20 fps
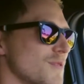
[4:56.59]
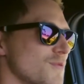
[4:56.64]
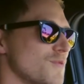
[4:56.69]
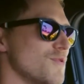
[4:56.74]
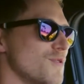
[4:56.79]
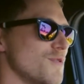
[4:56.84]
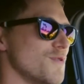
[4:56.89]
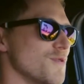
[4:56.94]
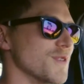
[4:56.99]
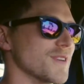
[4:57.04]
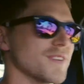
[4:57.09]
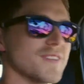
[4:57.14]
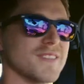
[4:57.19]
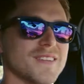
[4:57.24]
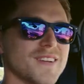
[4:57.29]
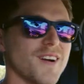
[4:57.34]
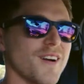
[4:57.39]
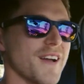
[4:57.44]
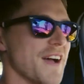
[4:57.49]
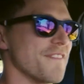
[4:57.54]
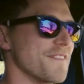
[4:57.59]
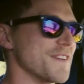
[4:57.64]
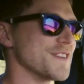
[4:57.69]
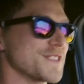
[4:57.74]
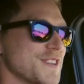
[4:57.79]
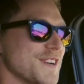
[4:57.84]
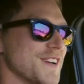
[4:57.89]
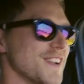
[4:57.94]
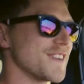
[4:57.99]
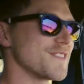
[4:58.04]
Woo. Oh yeah,
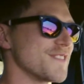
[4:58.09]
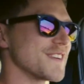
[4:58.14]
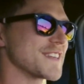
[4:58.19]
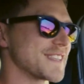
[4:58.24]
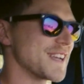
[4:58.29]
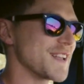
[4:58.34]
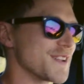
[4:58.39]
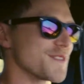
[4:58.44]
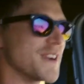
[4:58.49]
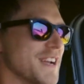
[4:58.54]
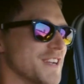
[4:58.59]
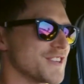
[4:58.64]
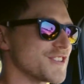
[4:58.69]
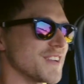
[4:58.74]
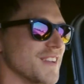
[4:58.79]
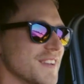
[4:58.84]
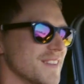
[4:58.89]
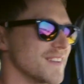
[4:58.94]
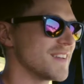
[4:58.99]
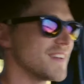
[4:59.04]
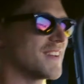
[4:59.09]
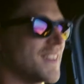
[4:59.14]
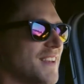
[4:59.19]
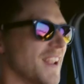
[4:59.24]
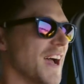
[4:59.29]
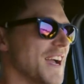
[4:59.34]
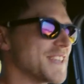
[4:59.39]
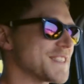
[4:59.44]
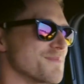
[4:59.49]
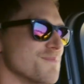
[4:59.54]
feels good under acceleration.
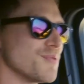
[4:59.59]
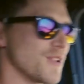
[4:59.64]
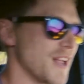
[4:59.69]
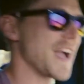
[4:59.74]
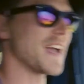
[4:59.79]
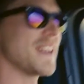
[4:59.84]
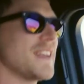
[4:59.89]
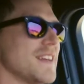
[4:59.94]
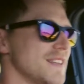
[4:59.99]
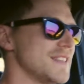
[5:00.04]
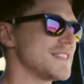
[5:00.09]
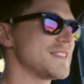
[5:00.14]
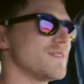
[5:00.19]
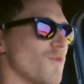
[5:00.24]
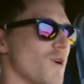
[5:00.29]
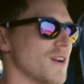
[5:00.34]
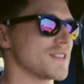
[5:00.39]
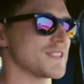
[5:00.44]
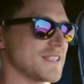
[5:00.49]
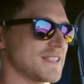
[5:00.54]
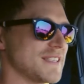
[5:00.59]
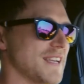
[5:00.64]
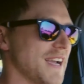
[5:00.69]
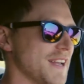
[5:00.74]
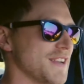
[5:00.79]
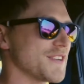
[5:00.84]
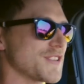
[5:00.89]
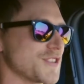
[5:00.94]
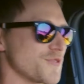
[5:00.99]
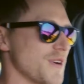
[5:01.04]
Nice and planted, wants to stay
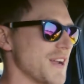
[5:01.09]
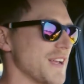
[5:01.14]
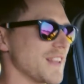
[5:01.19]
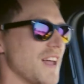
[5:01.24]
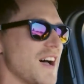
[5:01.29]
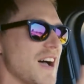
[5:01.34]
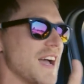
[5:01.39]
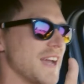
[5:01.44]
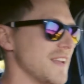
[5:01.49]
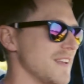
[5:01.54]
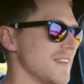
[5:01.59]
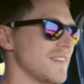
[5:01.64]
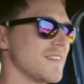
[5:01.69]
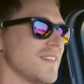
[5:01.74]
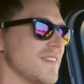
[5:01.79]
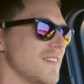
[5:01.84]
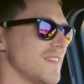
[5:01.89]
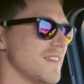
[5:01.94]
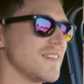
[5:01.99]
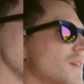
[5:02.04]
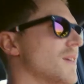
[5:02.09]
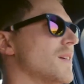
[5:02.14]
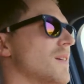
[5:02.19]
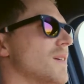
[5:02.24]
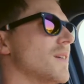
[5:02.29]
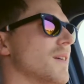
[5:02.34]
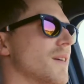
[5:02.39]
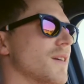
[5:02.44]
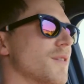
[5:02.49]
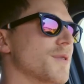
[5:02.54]
in a straight
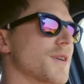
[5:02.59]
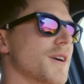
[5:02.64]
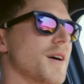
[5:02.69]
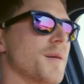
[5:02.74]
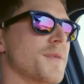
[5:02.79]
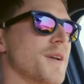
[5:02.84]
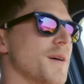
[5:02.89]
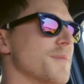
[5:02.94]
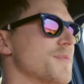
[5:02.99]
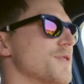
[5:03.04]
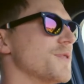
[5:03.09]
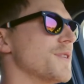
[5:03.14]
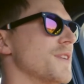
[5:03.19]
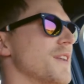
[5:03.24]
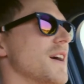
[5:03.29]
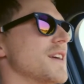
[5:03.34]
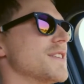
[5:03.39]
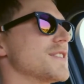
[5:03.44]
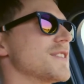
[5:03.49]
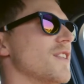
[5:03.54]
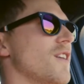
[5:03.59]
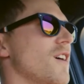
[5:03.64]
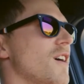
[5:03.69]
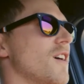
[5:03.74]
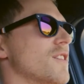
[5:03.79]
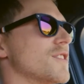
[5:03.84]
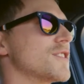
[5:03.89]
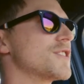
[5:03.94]
line. Okay, here we're coming up to a nice long